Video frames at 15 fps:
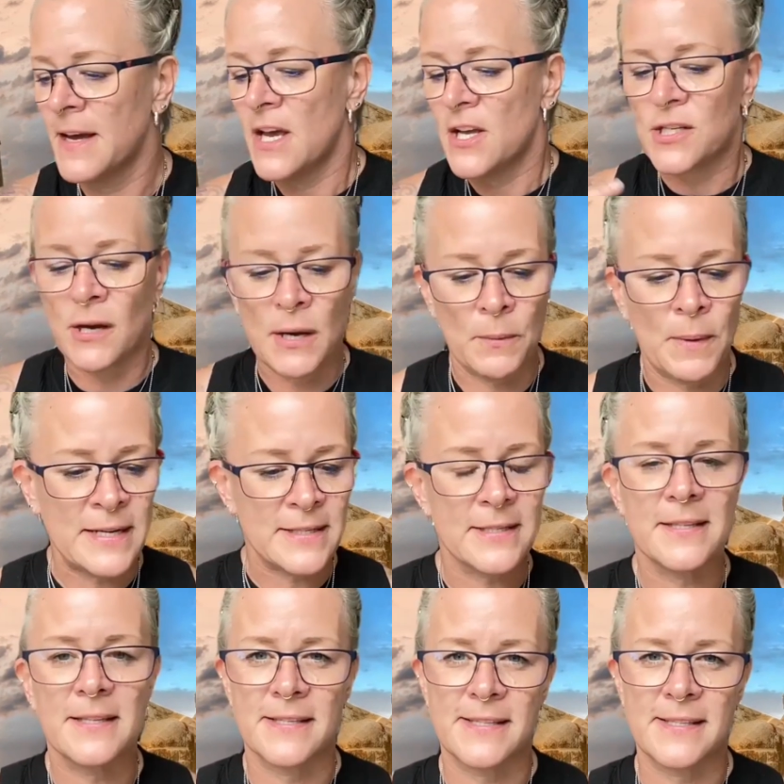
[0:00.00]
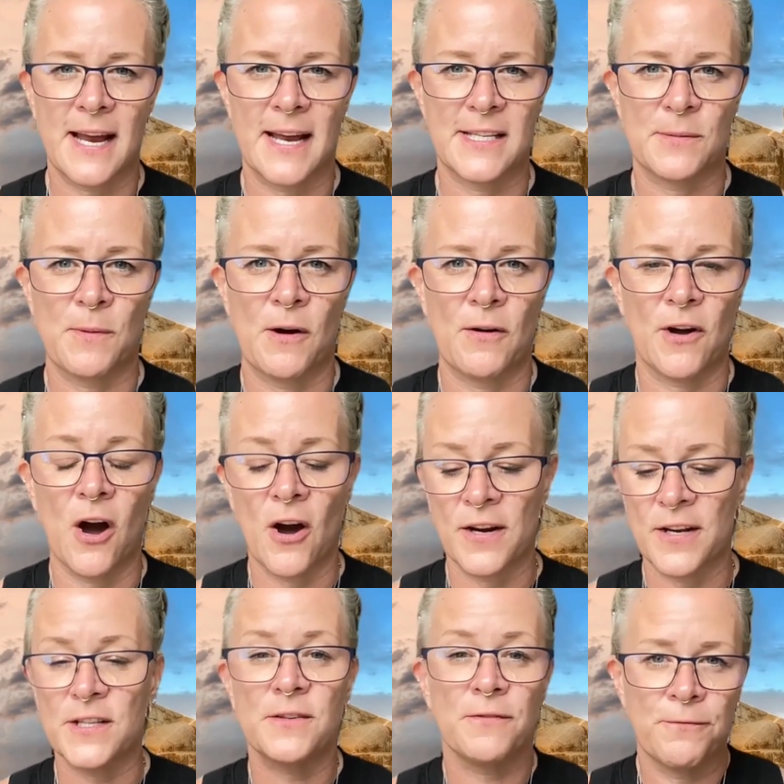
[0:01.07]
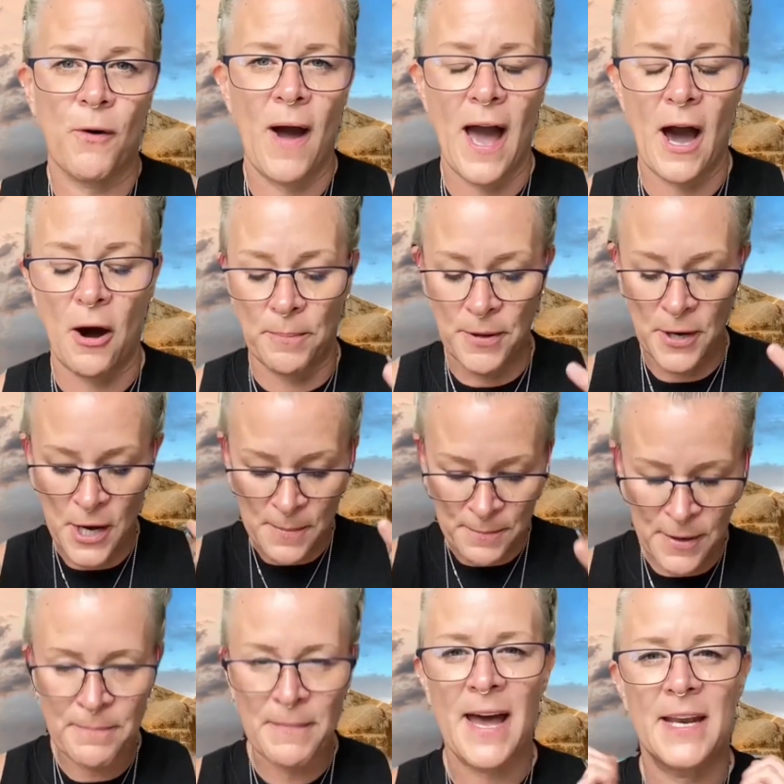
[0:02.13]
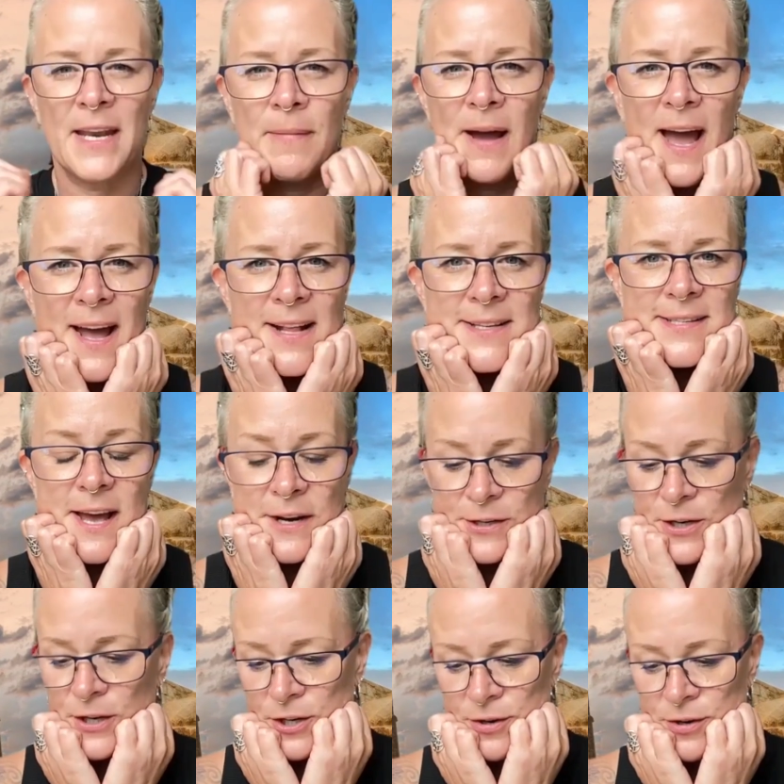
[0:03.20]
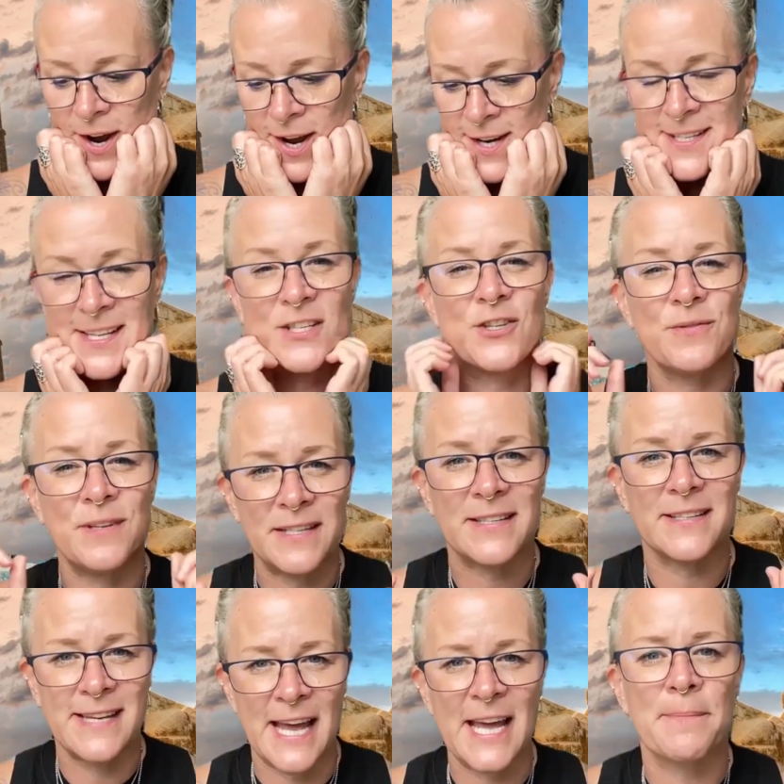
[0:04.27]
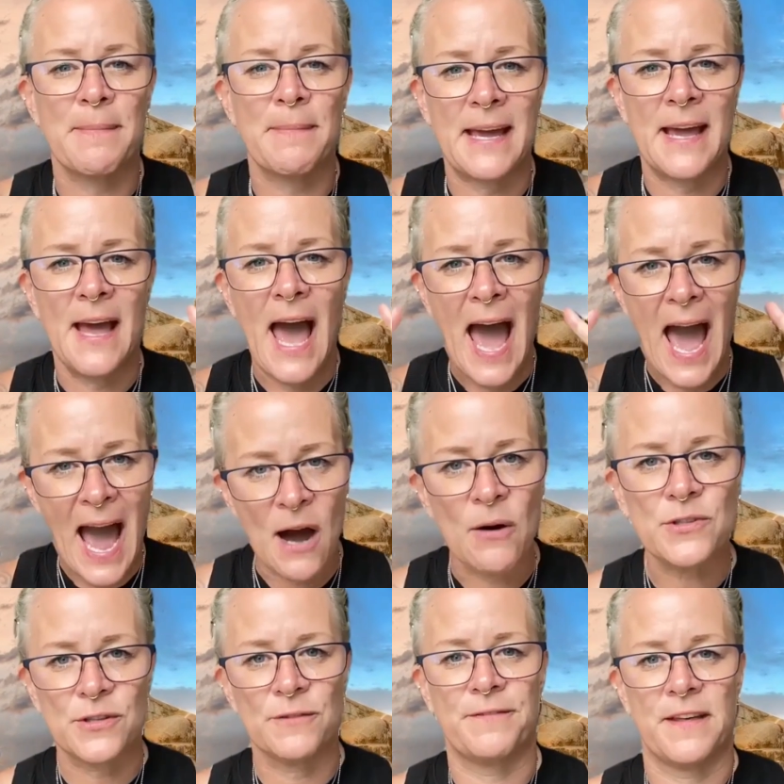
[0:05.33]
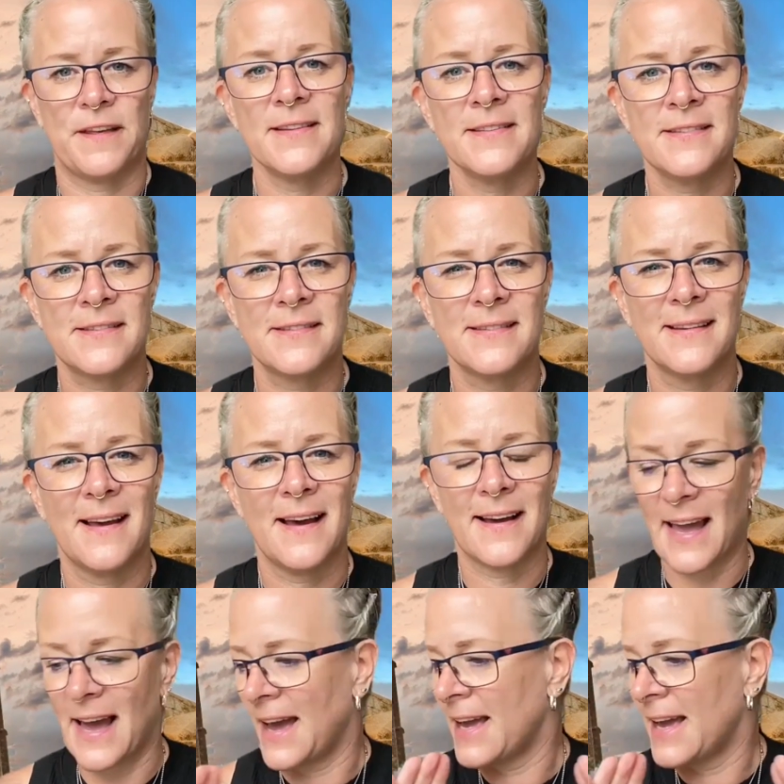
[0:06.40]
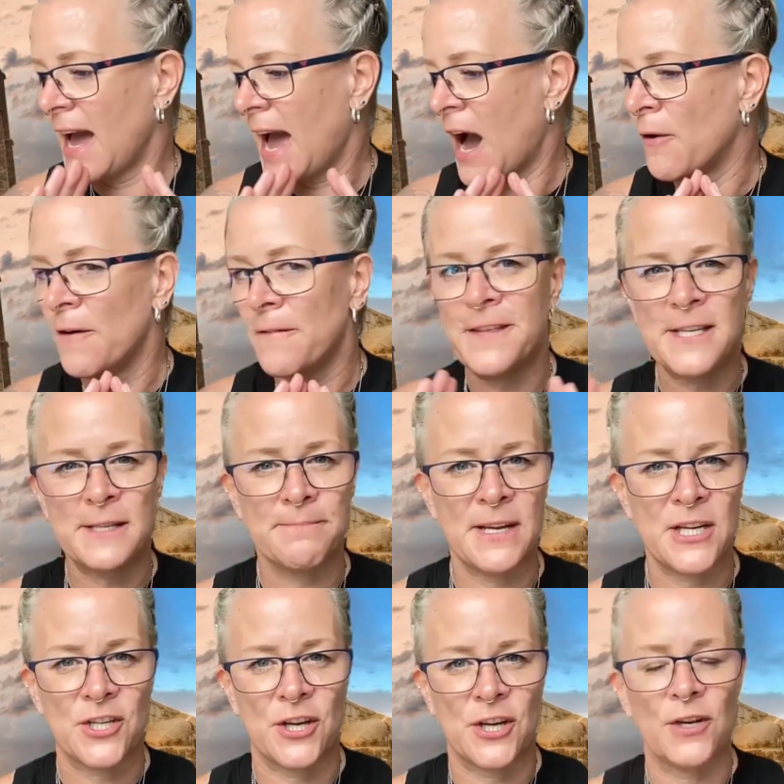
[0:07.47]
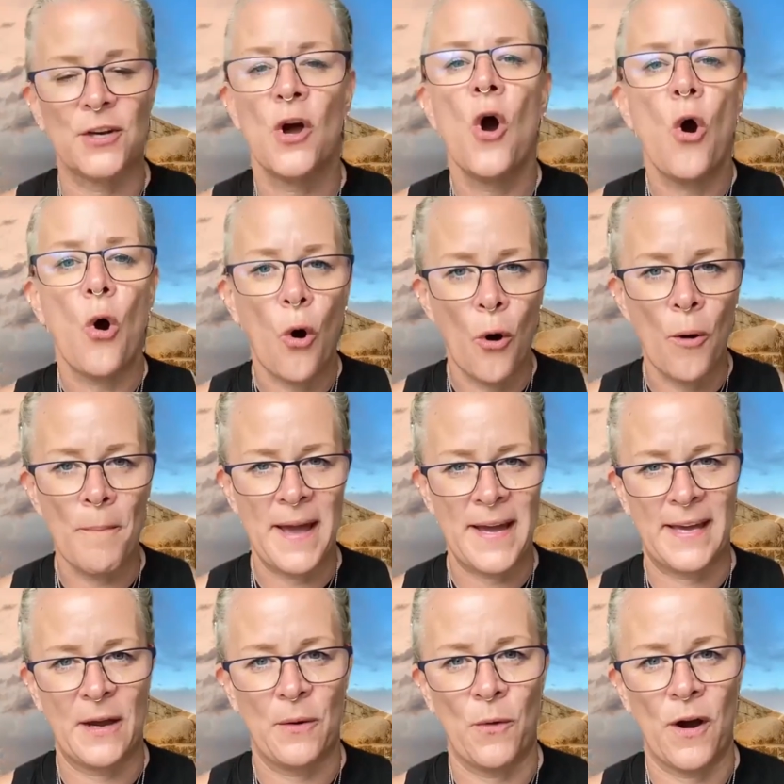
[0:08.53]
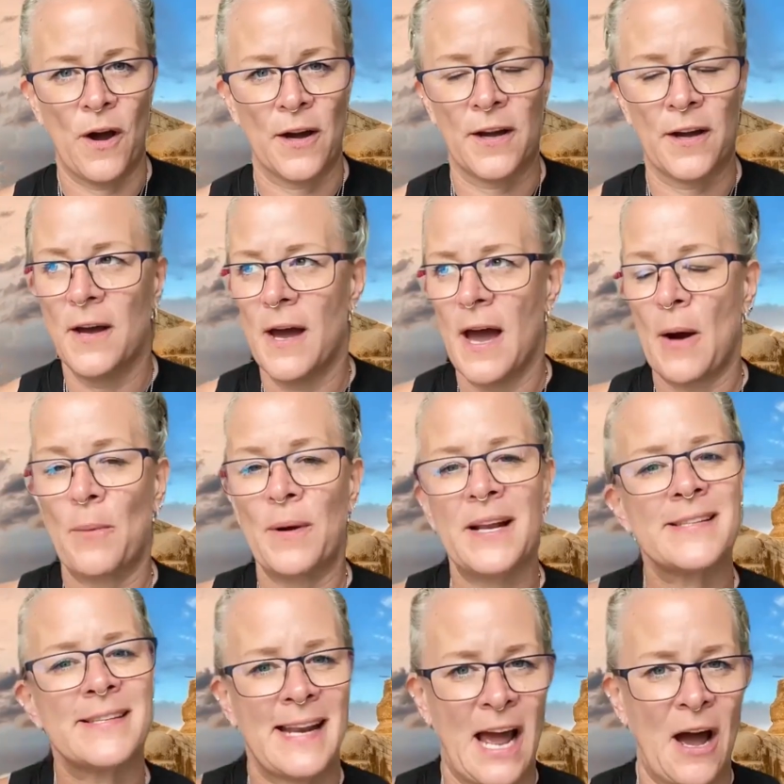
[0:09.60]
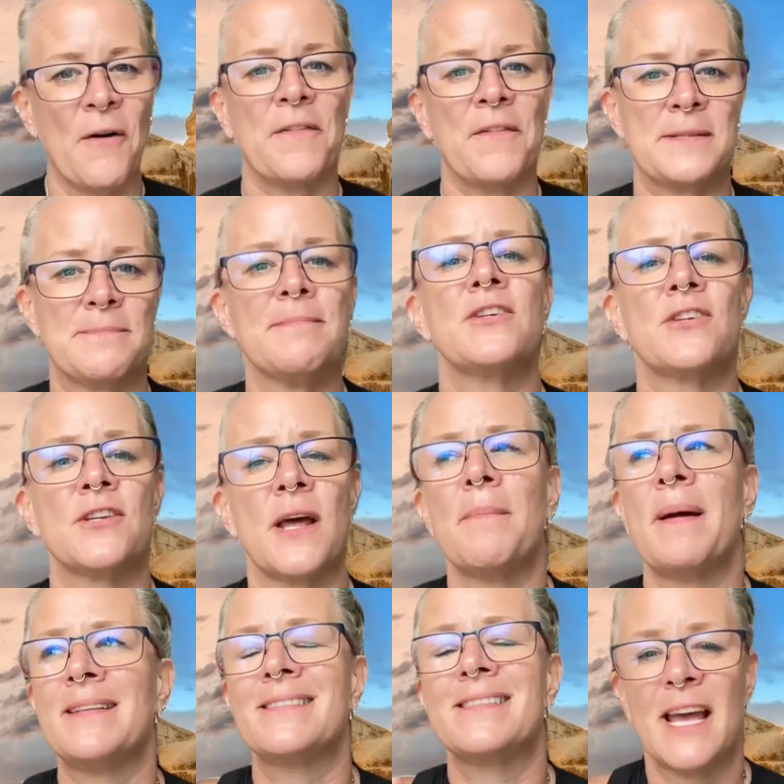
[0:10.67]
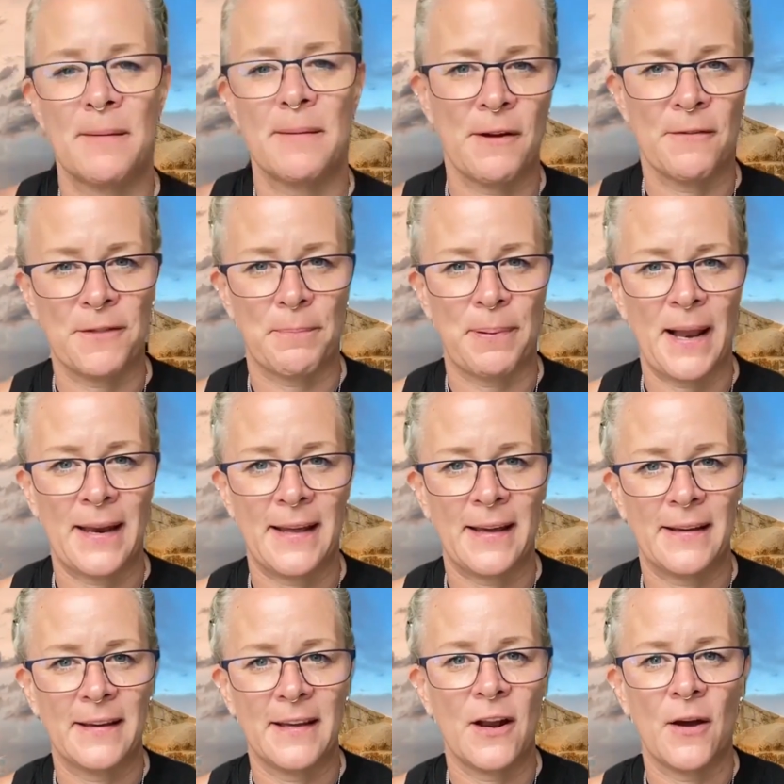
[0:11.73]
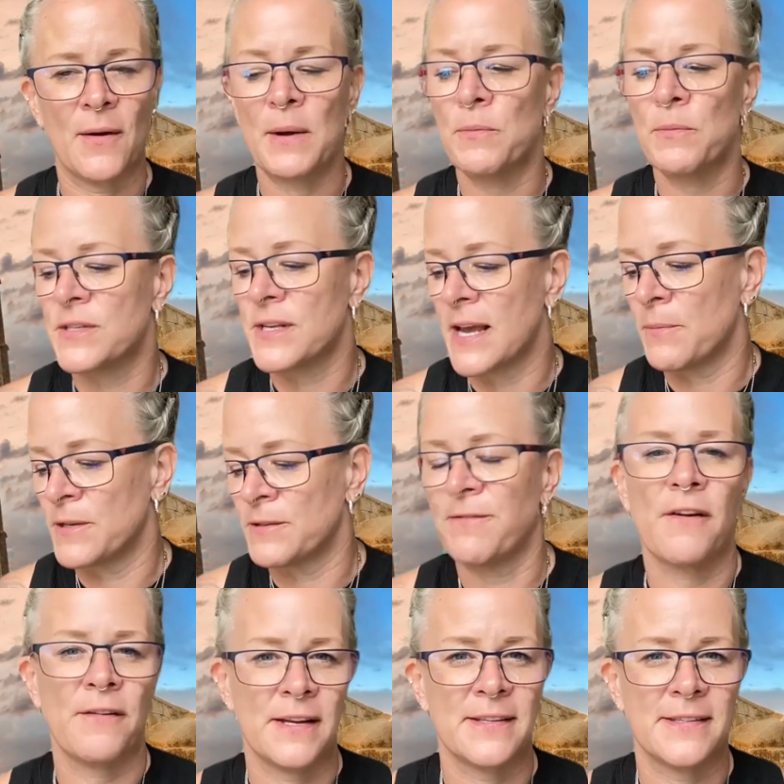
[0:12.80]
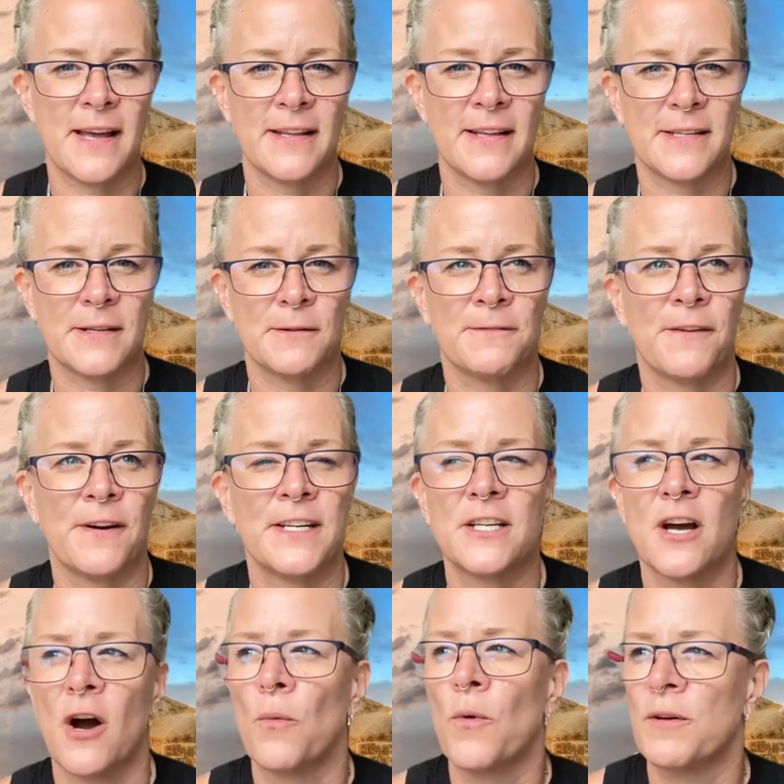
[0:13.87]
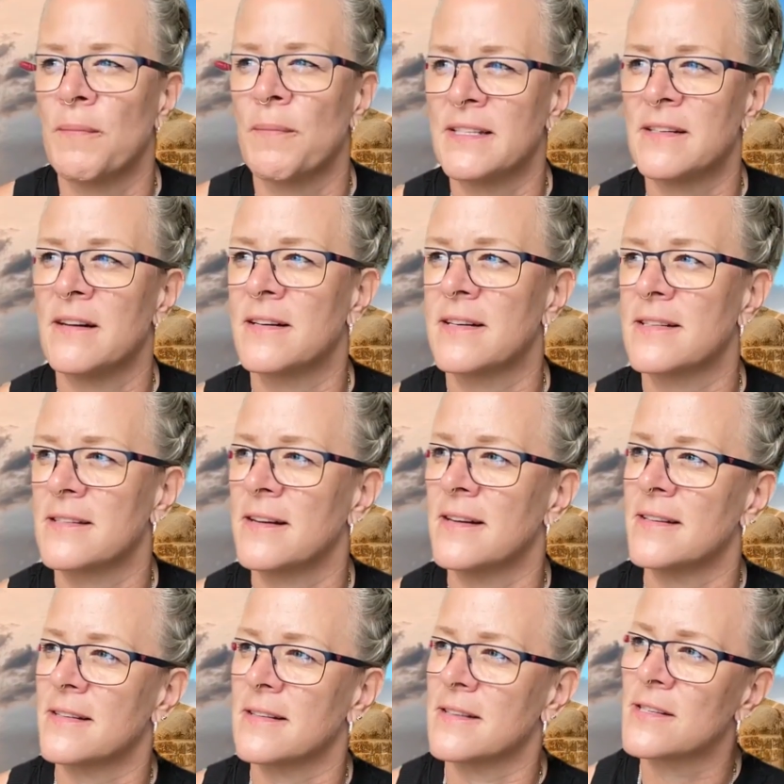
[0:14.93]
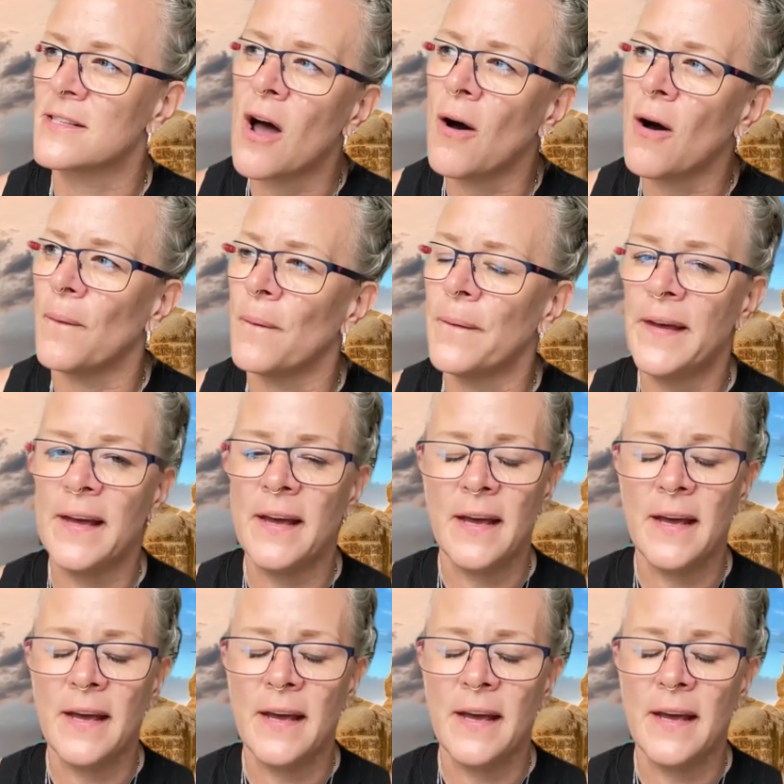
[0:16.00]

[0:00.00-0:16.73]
So I went to this Chalice Well Gardens for help, put my head in my hands, had a good cry. And I said, you need to take me out of this, okay, out of this mission, or make it work. And when I said out of this mission, I meant take me off the planet. You know, it was very intense and it was very dark. One of my darkest nights of the soul.